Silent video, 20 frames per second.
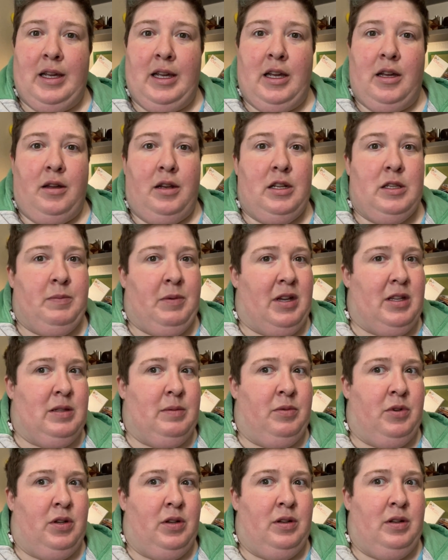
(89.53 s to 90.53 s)
But it's
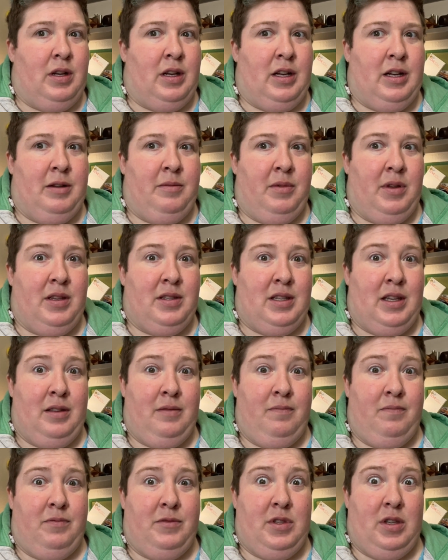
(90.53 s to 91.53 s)
possible, because
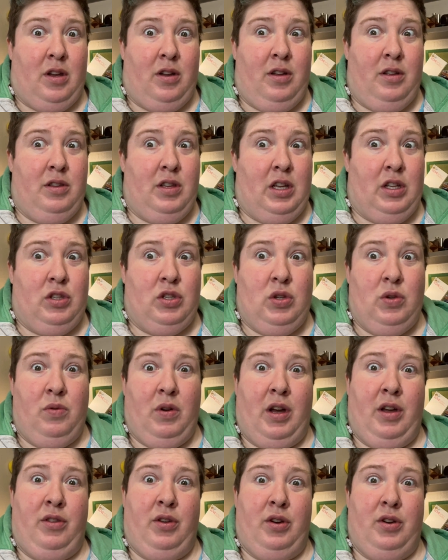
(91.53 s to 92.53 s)
I saw like 2
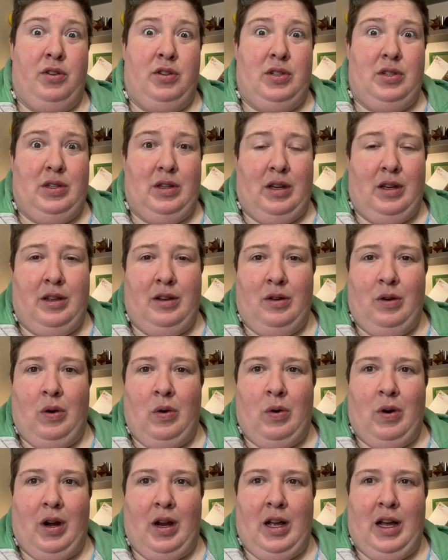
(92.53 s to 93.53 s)
others on a
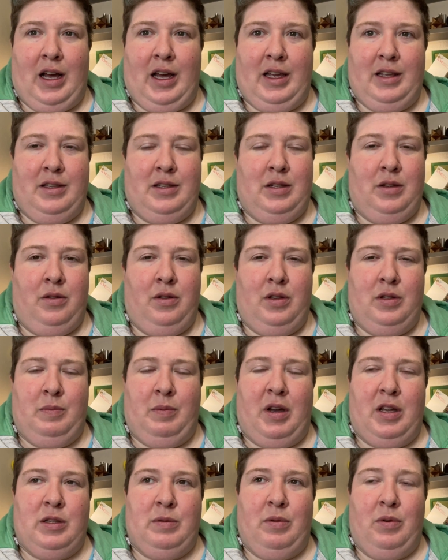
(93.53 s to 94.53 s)
cork hide, so it's
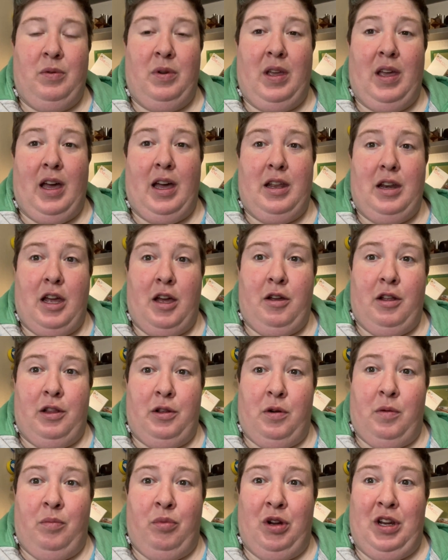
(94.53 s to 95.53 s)
possible we got a
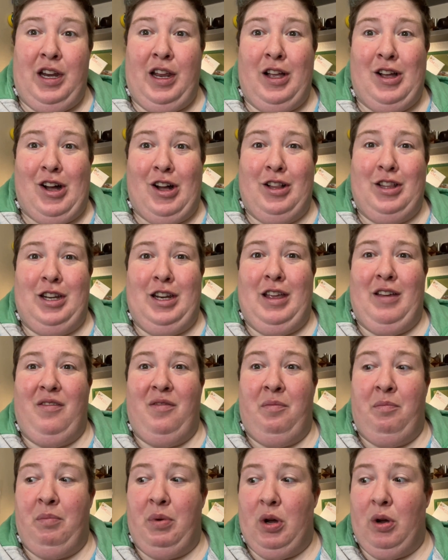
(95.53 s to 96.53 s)
little breeding colony
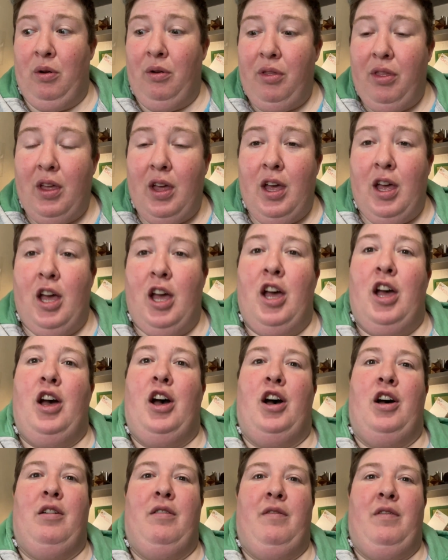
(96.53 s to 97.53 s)
of both
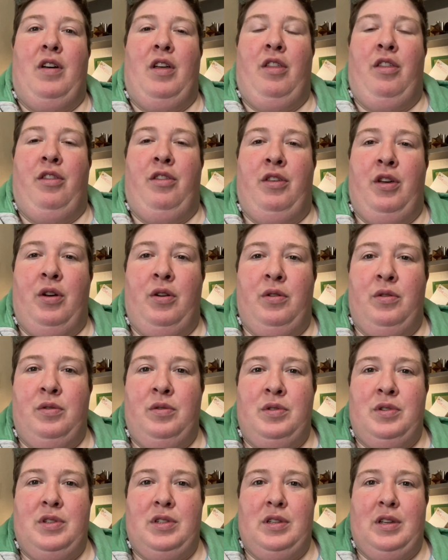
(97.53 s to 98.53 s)
of
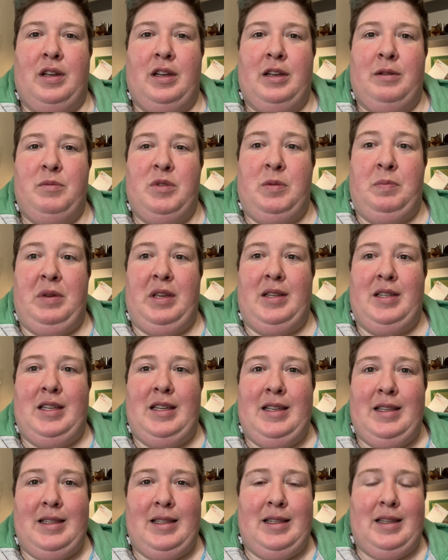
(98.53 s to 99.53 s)
those
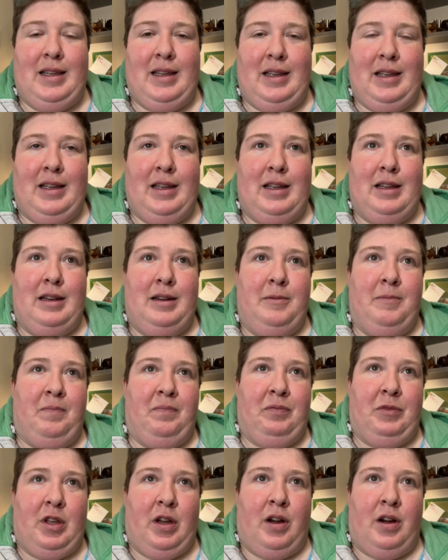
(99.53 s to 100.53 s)
species in
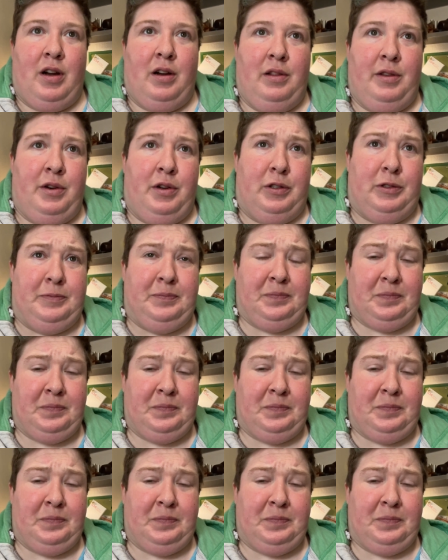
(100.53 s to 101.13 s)
our little